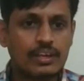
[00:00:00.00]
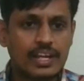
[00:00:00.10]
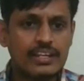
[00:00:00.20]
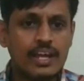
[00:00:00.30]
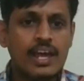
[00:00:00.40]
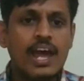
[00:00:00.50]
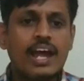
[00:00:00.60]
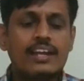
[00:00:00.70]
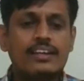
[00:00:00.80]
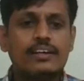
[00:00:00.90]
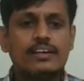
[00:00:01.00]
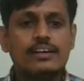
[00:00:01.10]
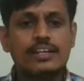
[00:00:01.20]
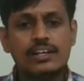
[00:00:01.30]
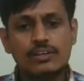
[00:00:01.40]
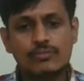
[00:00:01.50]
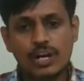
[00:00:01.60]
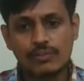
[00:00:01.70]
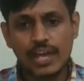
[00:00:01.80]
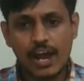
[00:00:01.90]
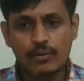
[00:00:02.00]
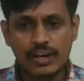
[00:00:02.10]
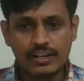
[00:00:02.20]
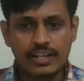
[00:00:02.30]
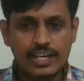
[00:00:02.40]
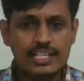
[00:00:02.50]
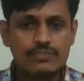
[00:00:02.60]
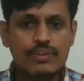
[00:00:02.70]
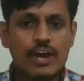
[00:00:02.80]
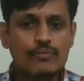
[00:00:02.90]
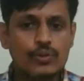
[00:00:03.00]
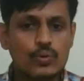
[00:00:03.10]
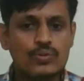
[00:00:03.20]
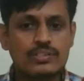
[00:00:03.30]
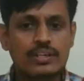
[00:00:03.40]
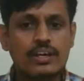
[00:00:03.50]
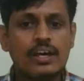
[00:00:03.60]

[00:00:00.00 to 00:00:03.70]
right? And here what we have done is we have used